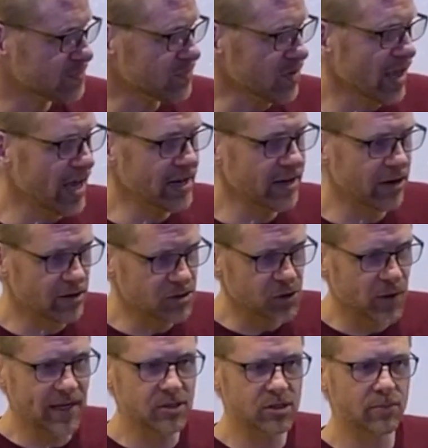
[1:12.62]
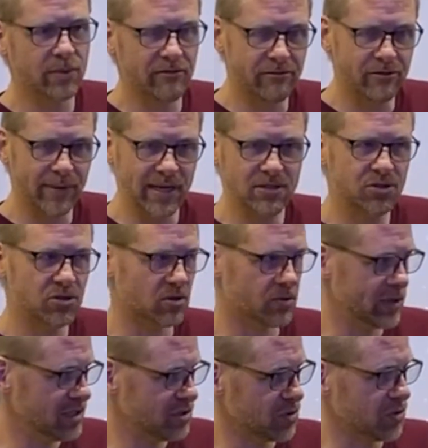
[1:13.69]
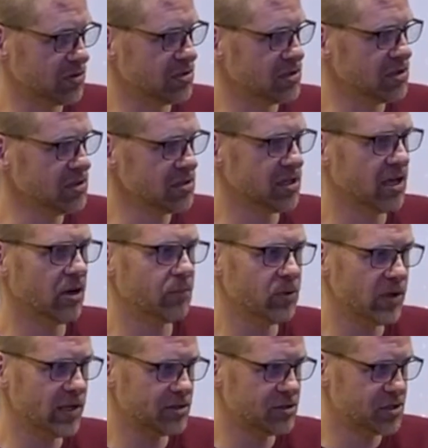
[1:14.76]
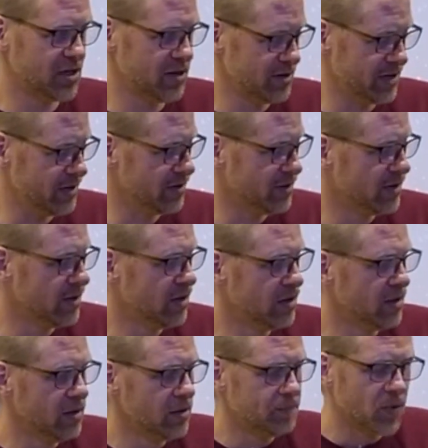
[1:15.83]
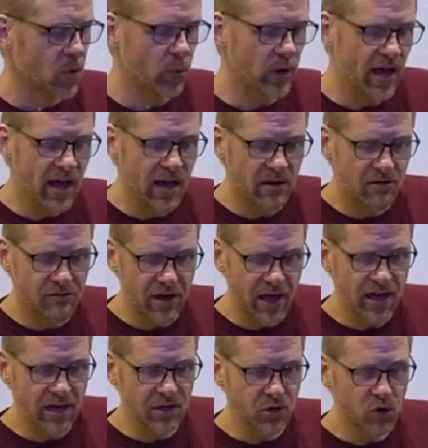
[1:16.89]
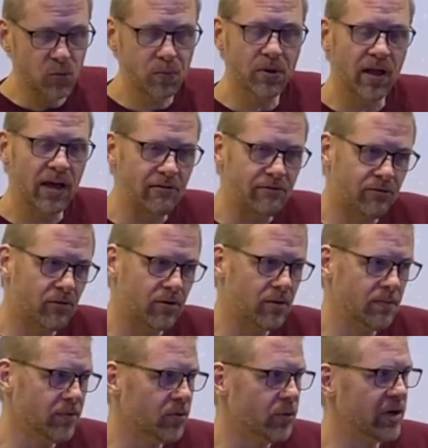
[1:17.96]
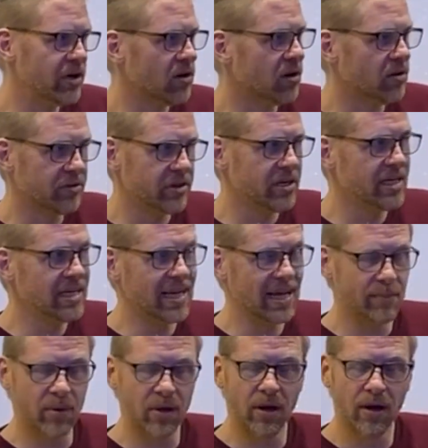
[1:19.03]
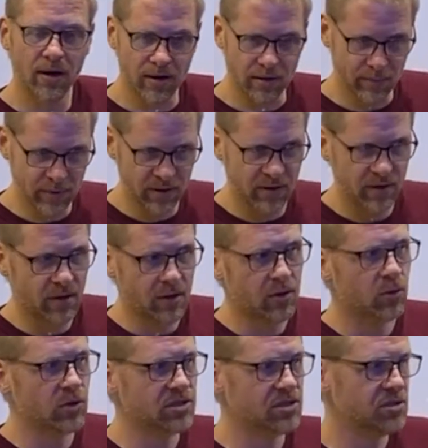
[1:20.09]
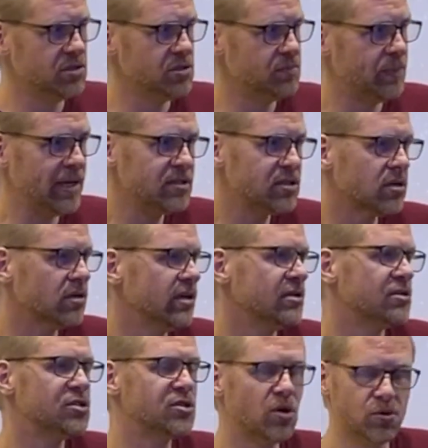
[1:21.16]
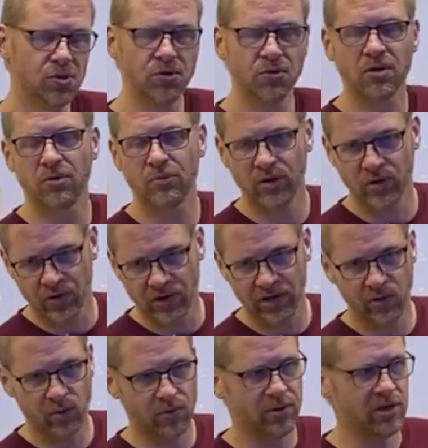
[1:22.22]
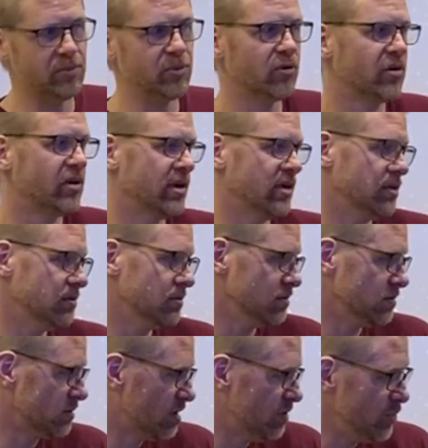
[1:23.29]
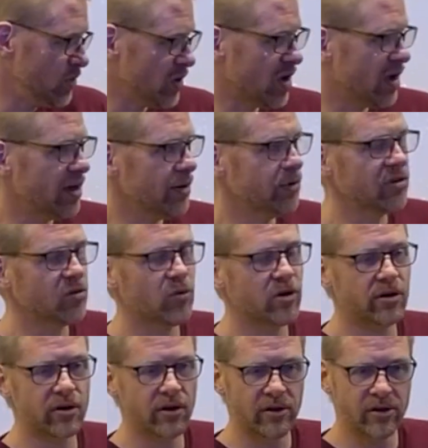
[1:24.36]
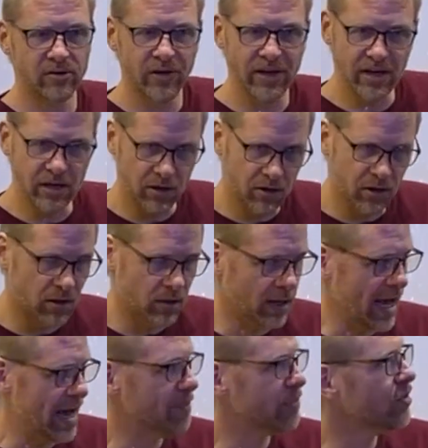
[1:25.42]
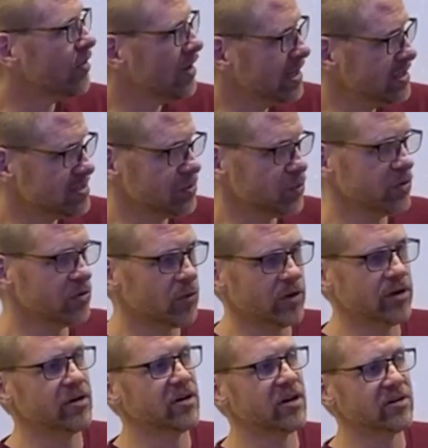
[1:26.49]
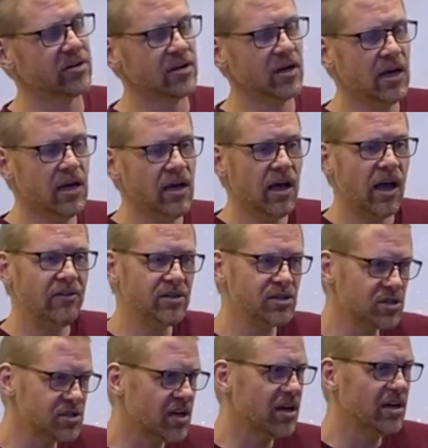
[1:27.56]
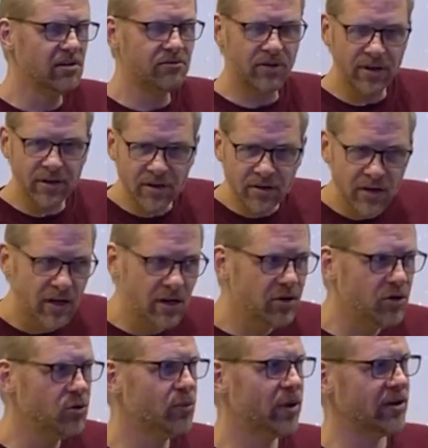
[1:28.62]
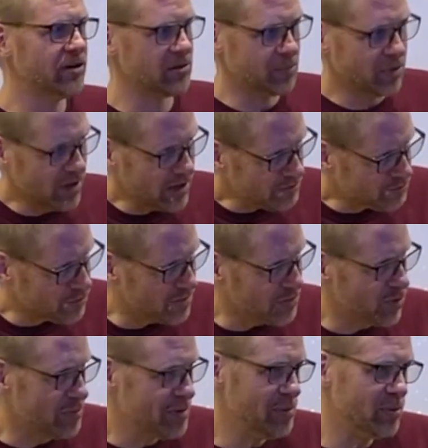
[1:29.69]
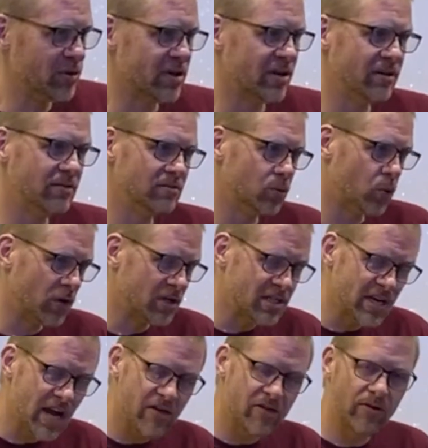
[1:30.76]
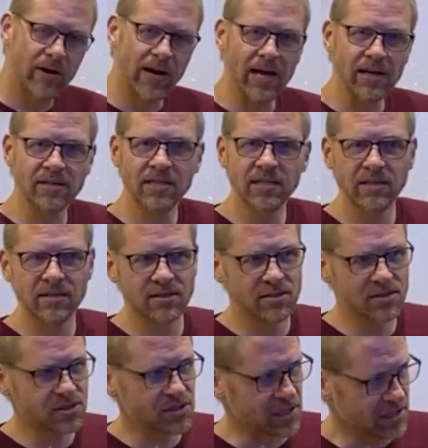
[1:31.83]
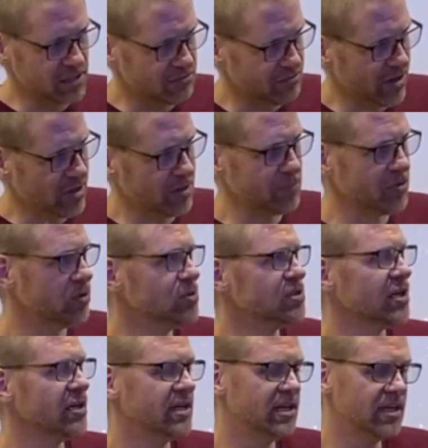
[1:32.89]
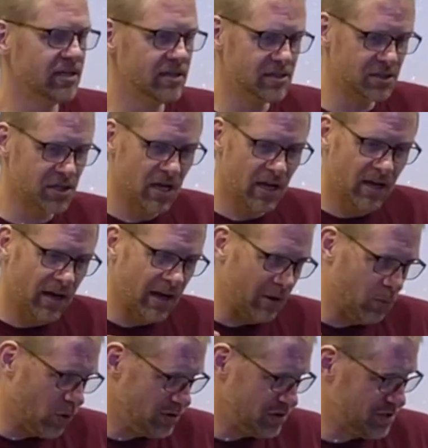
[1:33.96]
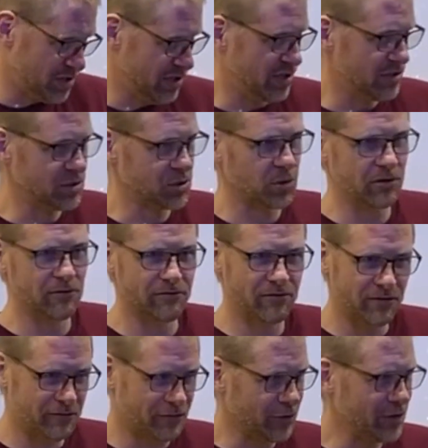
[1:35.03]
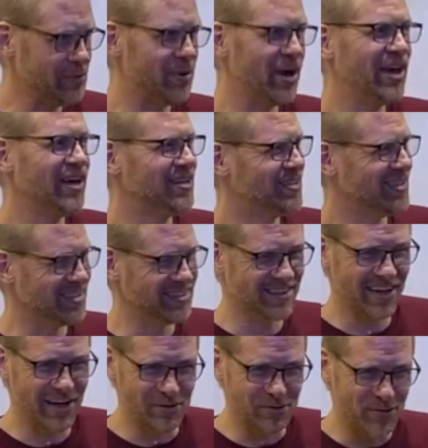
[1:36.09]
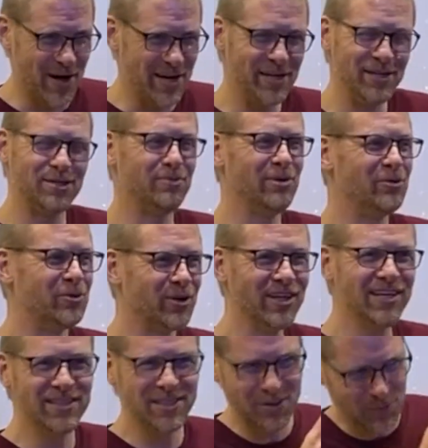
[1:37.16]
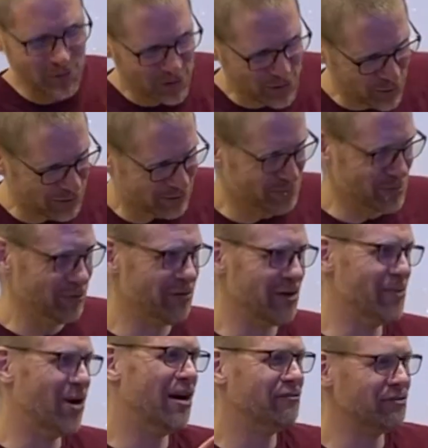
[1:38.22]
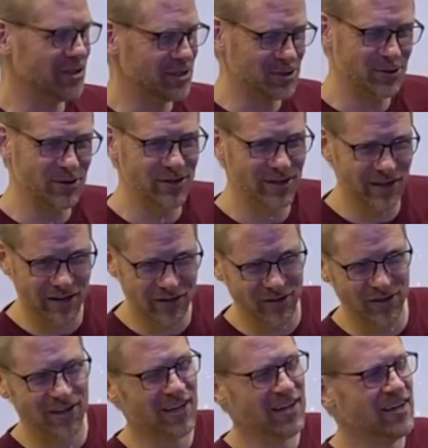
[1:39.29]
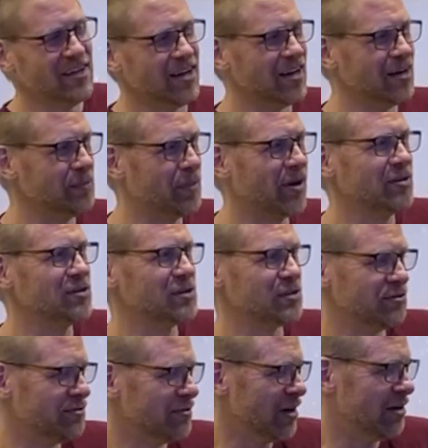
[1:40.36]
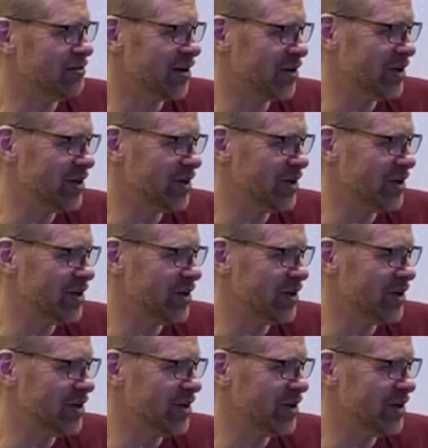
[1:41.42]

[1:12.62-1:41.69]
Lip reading: And it also has some informational resources to help you get started. We have a new platform we call the e-NABLE Hub, which is basically a social community where people can communicate with one another, they can collaborate with one another, and this is kind of like an incubator platform where people can work together on ideas and develop those ideas, and once they're sort of fully baked and ready to be released, we sort of move them off into the other parts of our